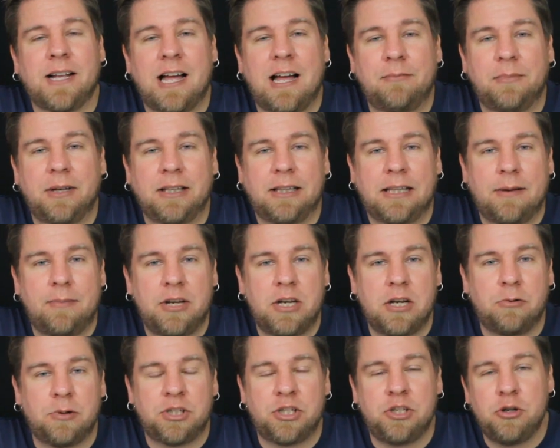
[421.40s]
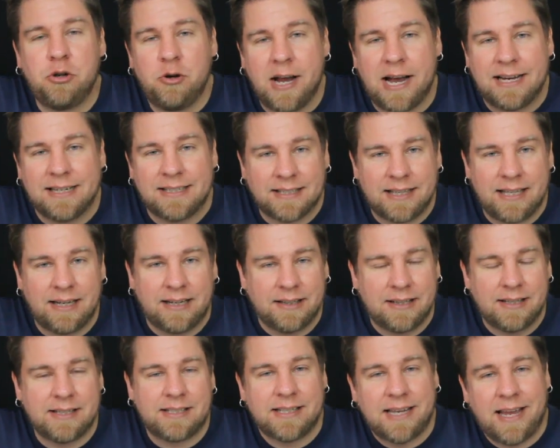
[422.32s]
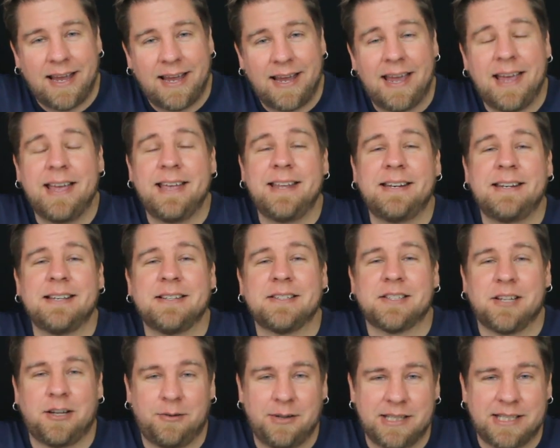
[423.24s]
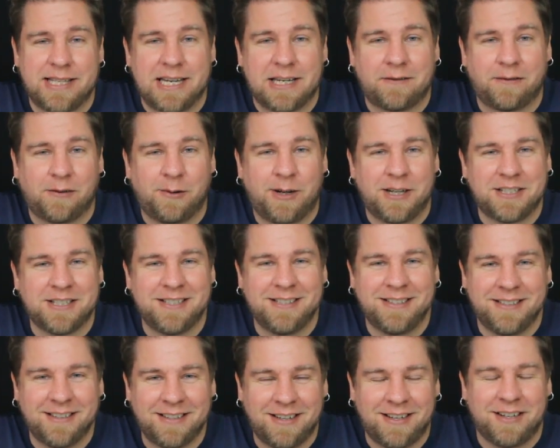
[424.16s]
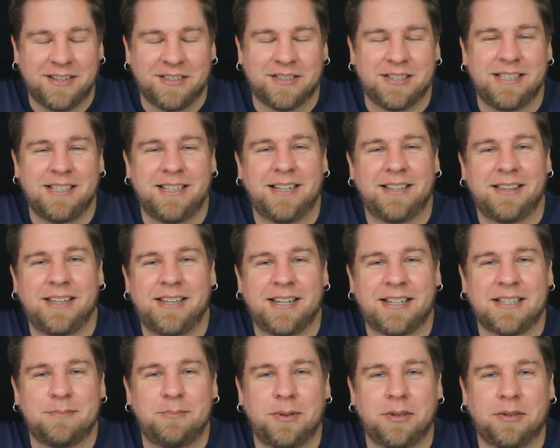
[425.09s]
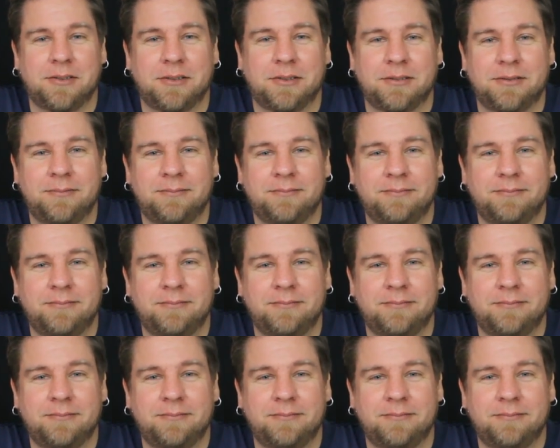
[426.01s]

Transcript: a comment and let me know what you guys think of this set. And as always, thanks for watching. I'll see you on the next build.